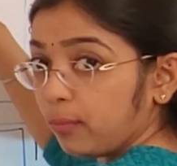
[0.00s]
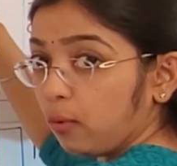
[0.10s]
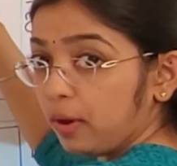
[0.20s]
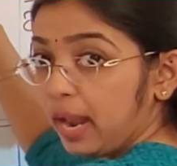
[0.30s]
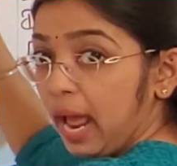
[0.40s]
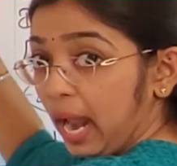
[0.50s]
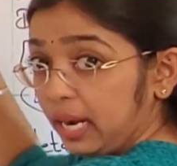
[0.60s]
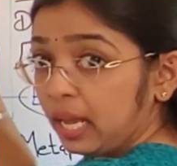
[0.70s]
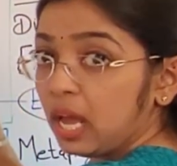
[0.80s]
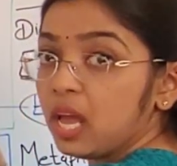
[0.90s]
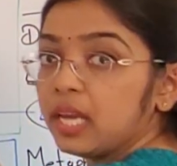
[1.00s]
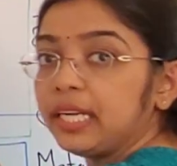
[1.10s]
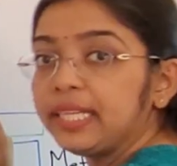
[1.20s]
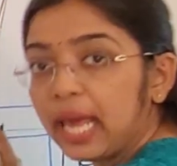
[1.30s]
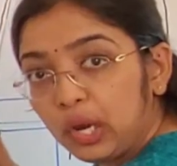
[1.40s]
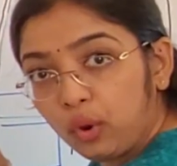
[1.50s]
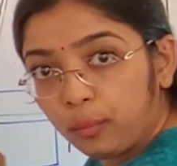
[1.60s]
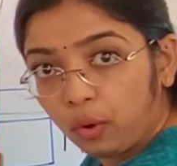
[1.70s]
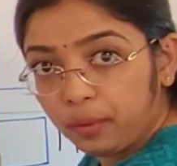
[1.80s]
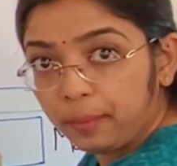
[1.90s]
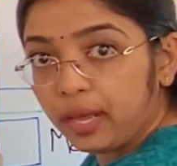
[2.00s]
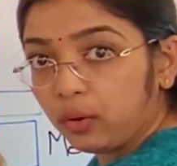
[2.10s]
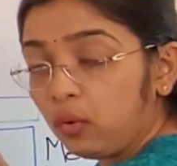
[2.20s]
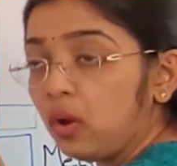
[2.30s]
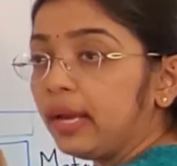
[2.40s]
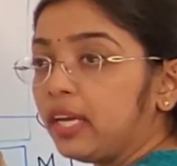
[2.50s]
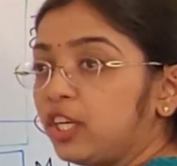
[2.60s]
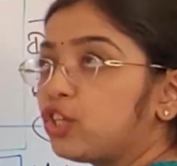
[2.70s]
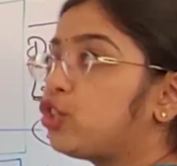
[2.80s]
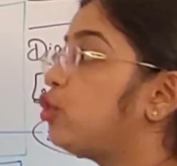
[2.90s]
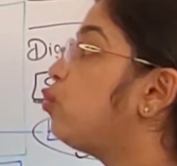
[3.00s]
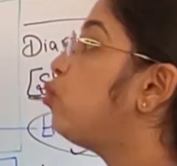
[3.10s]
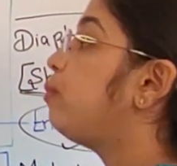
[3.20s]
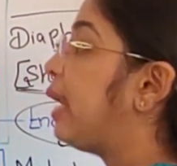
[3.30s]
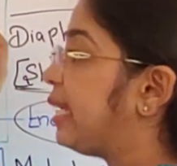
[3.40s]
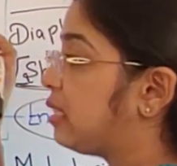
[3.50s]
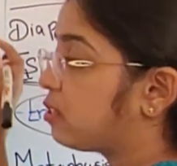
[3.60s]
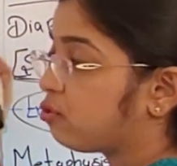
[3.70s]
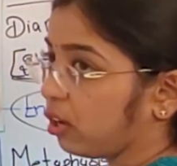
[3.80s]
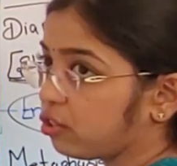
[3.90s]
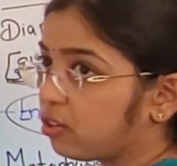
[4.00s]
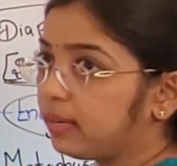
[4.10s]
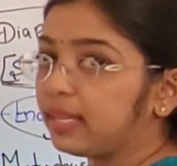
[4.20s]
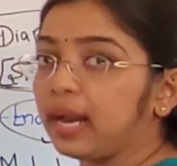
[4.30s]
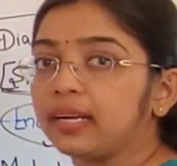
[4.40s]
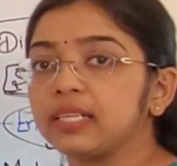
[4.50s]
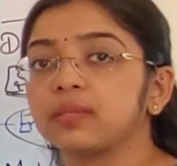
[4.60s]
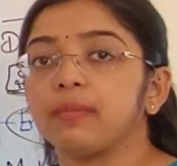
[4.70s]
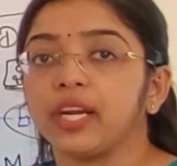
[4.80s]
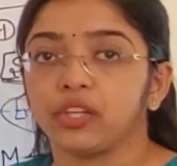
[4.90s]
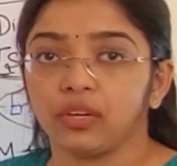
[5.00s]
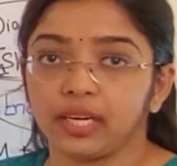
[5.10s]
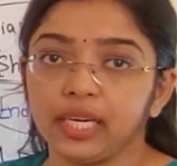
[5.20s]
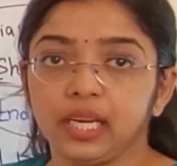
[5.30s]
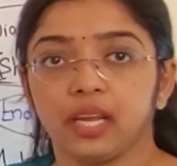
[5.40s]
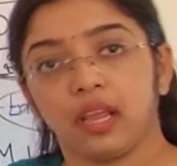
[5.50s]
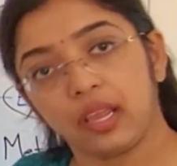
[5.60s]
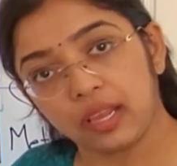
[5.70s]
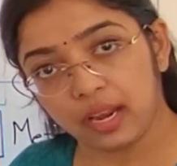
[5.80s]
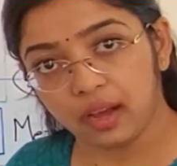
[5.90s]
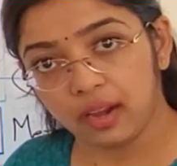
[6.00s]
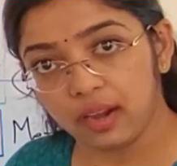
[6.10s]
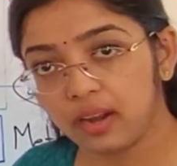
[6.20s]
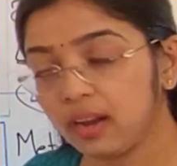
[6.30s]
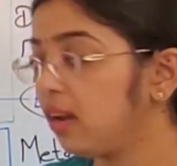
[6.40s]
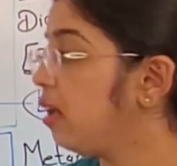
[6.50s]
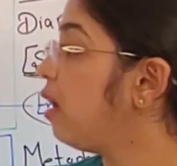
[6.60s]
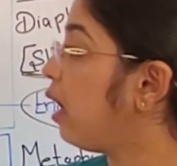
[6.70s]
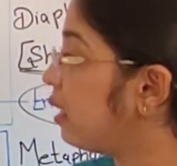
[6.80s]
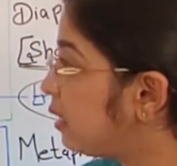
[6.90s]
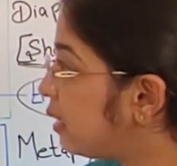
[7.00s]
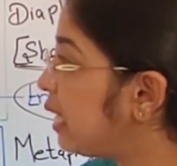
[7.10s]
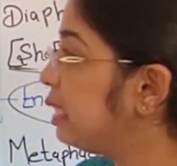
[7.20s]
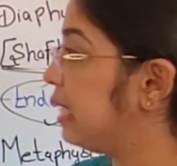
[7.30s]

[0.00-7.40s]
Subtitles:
bone and yellow bone marrow in a tube-like structure, that is medullary canal. Other than